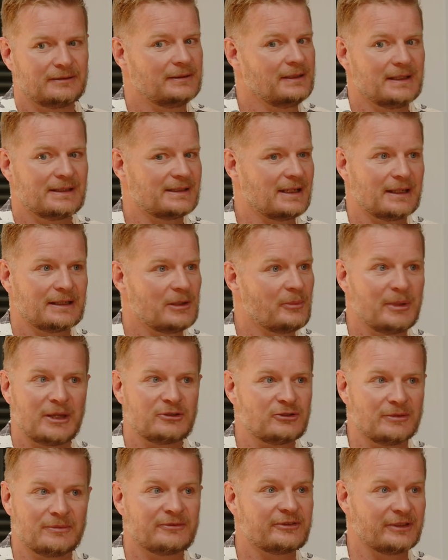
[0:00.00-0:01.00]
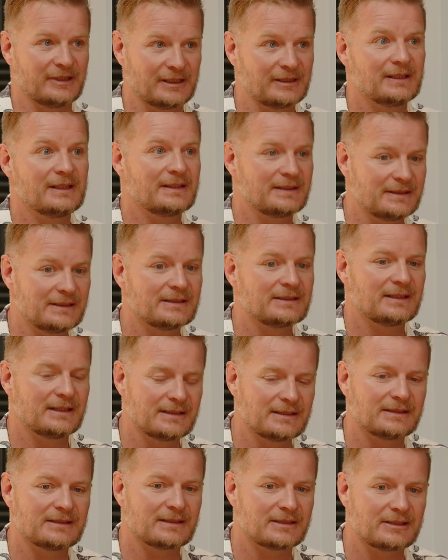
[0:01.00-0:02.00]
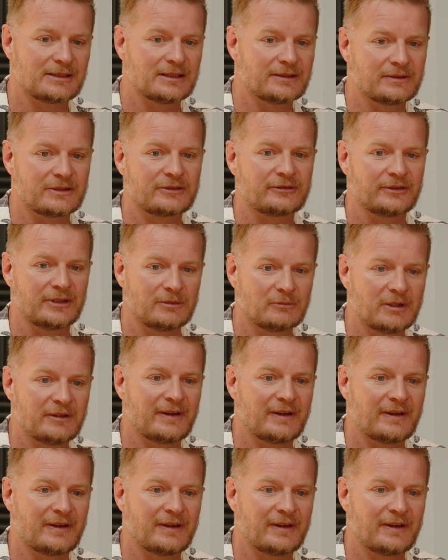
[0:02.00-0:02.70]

This ain't a bedroom thing. This is a serious thing.